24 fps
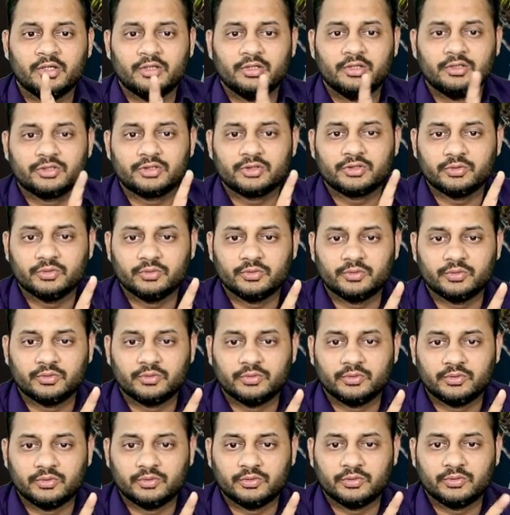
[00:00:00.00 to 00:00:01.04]

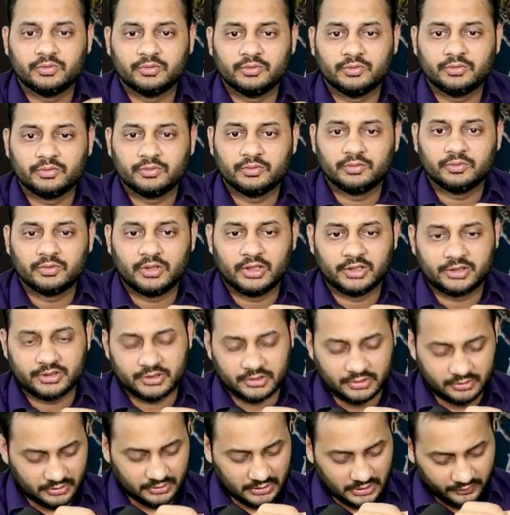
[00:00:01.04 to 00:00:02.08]
So,
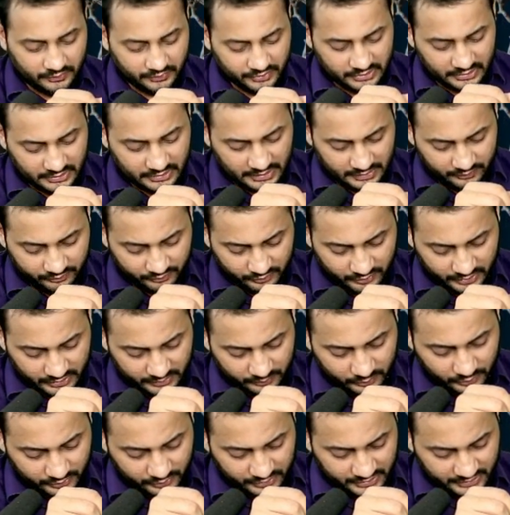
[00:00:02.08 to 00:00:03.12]
now is the time for
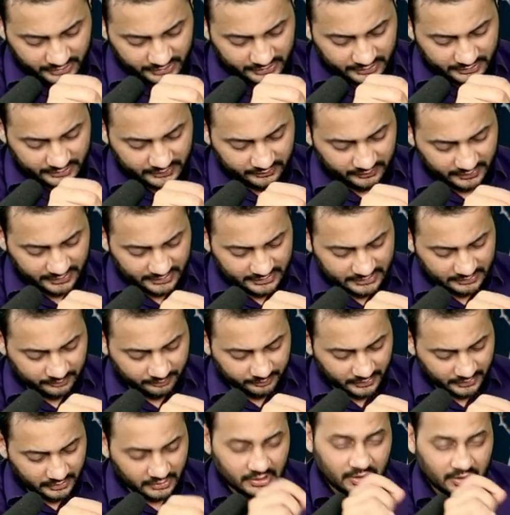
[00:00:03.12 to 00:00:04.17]
WACC. It's very
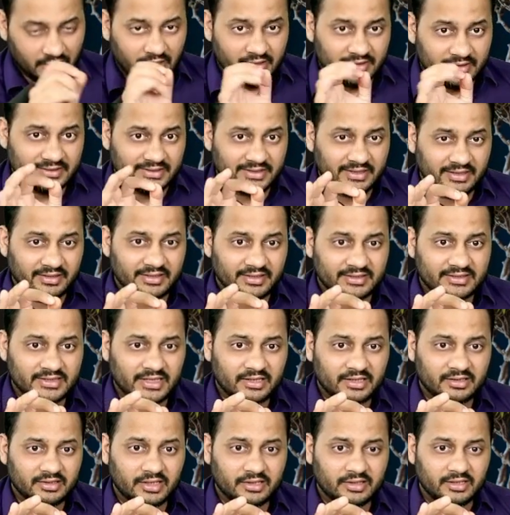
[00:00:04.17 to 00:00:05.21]
simple. See,
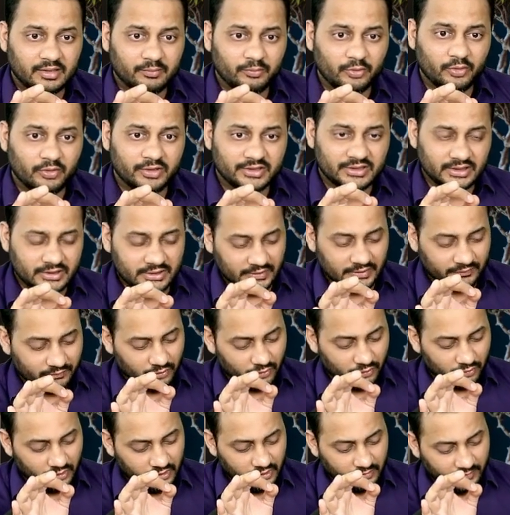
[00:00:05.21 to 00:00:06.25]
understand that WACC will
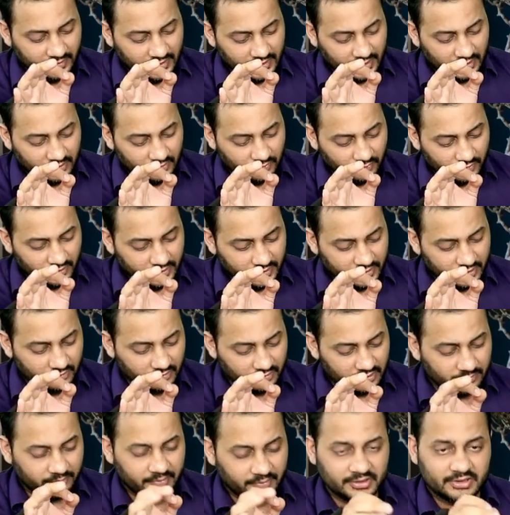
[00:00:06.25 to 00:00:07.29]
only be calculated on
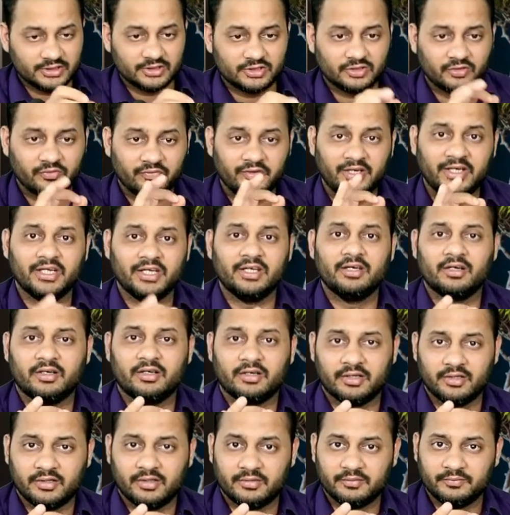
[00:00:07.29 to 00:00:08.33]
the basis of
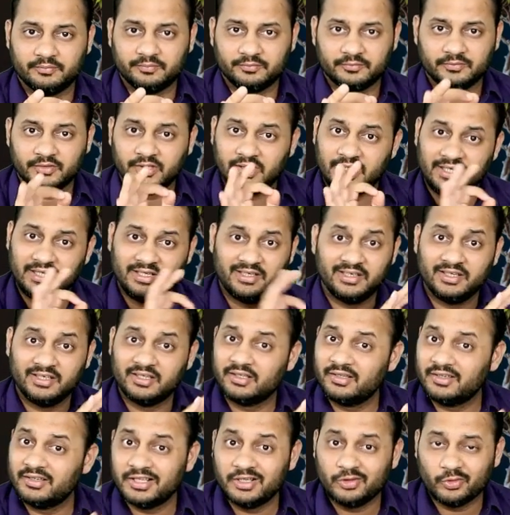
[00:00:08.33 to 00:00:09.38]
1800.
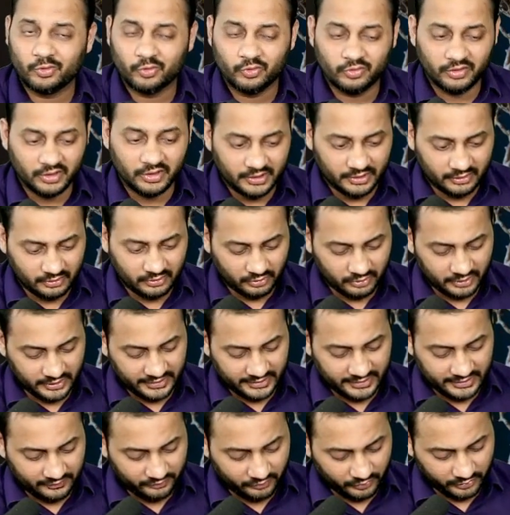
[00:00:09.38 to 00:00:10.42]
1800 only, not
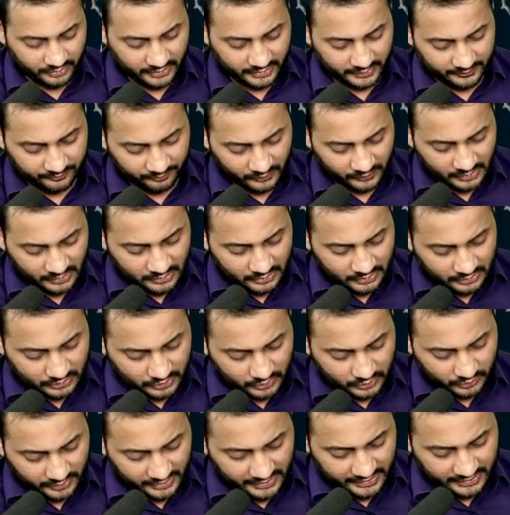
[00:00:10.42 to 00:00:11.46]
1840.
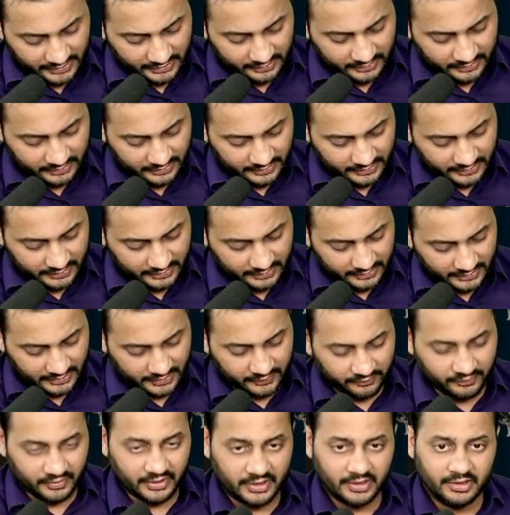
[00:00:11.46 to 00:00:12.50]
So 1800
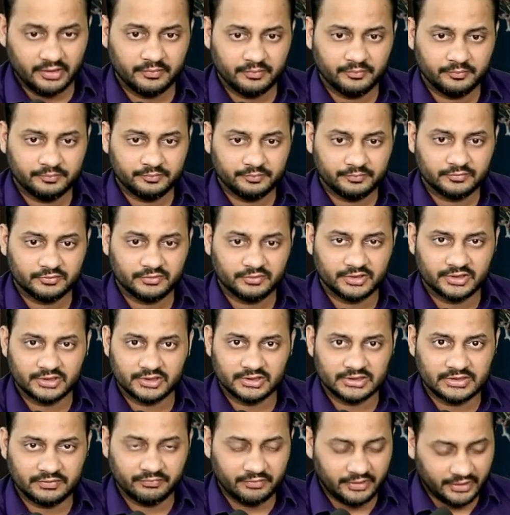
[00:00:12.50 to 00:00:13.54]
equity, this
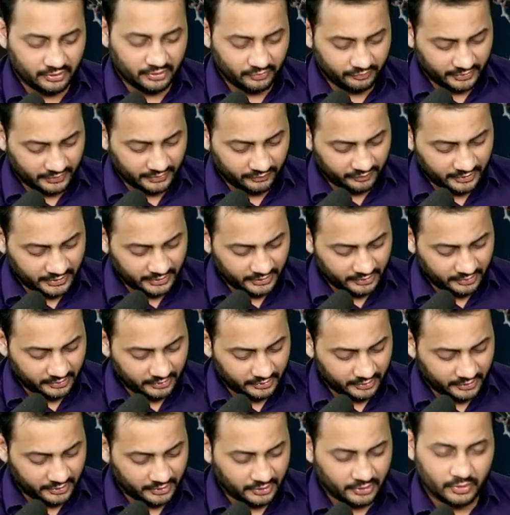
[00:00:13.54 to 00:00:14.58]
is the weight of equity
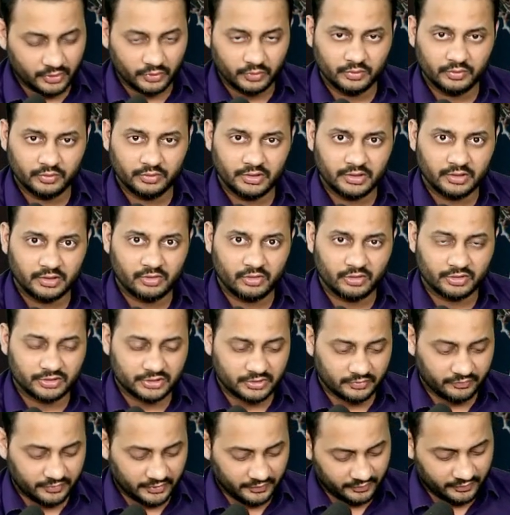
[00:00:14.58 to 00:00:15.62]
into cost
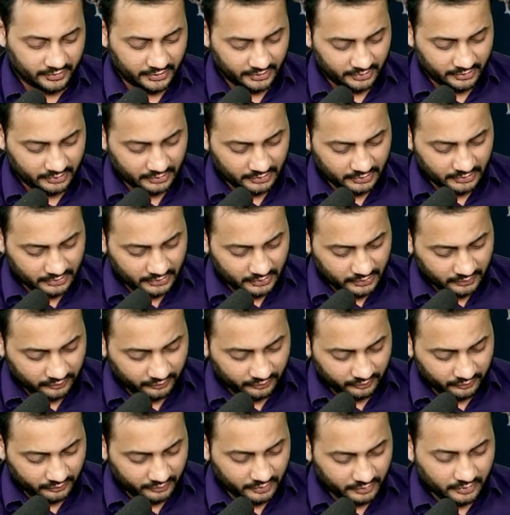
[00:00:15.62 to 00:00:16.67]
of equity,
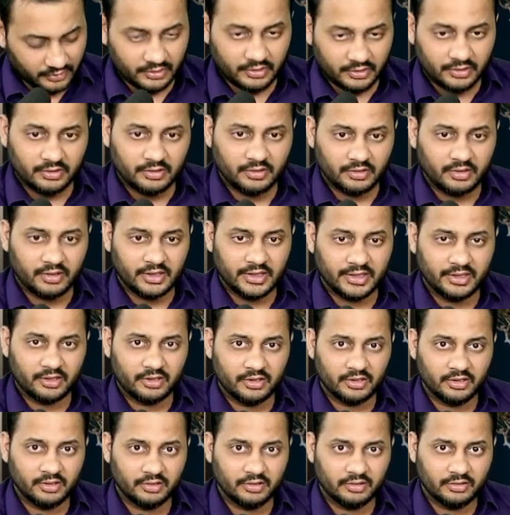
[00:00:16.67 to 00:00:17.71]
debt
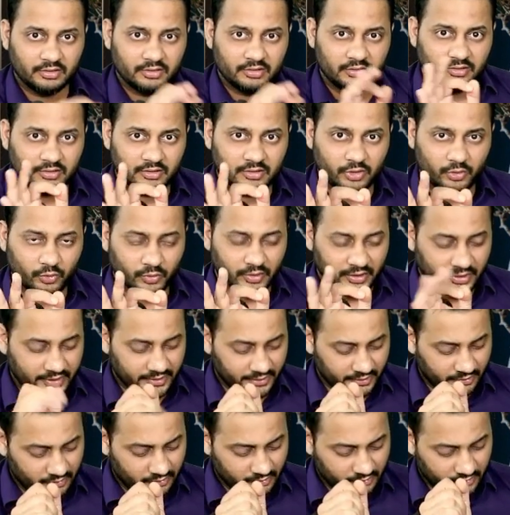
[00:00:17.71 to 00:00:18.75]

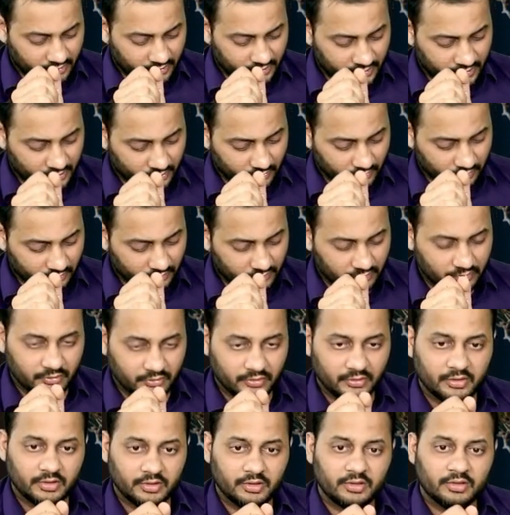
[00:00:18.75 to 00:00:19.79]
200 into
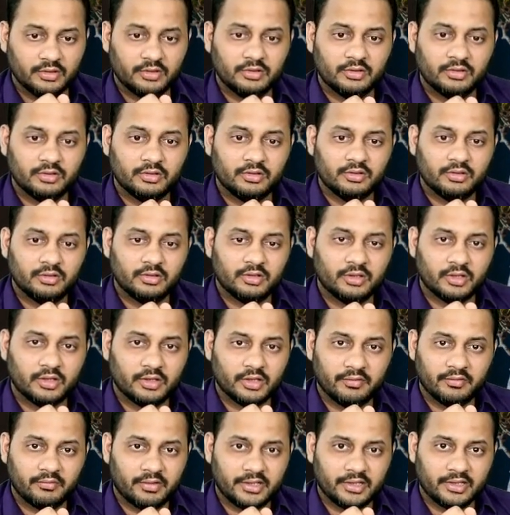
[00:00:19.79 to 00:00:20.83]

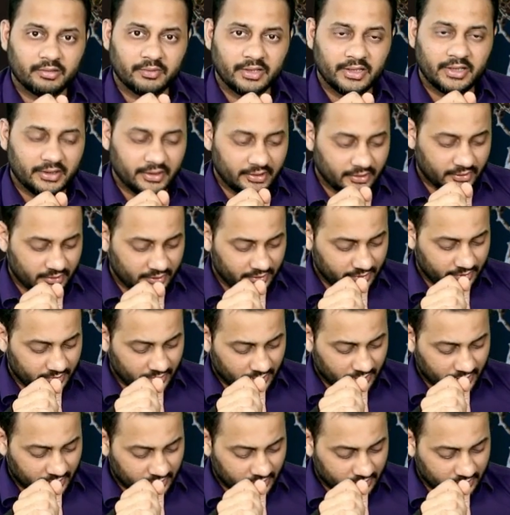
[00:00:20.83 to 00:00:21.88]
divided by 1800,
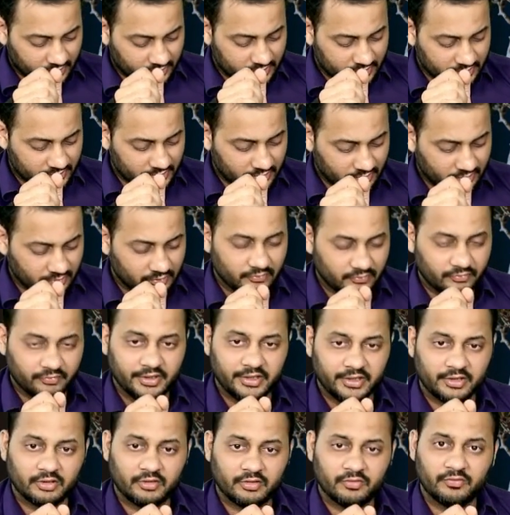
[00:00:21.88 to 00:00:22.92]
and this is the
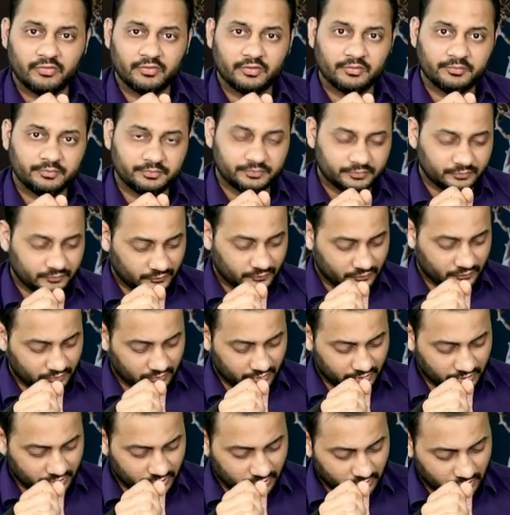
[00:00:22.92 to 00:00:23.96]
weight of,
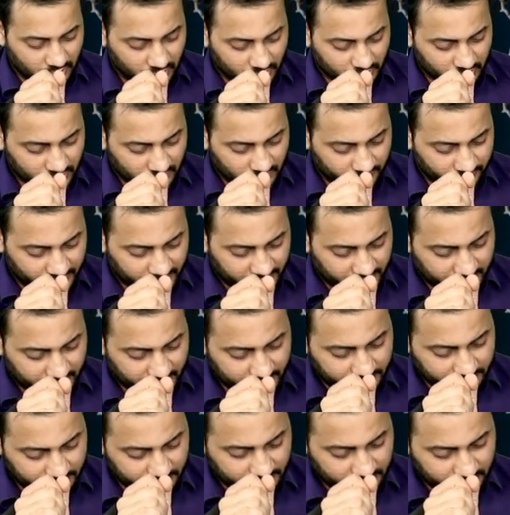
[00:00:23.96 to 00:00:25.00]
this is the cost of debt,
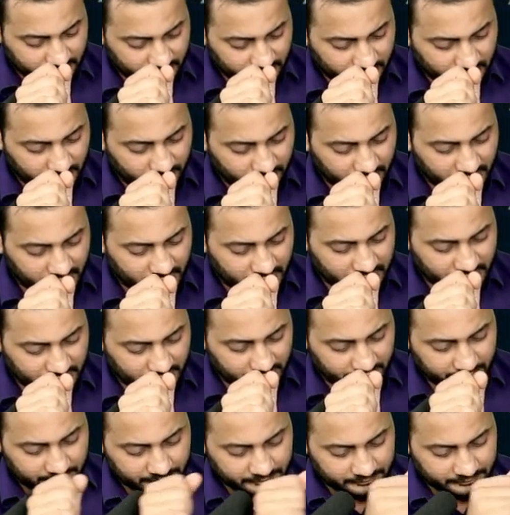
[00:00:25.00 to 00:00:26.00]
1 minus 3.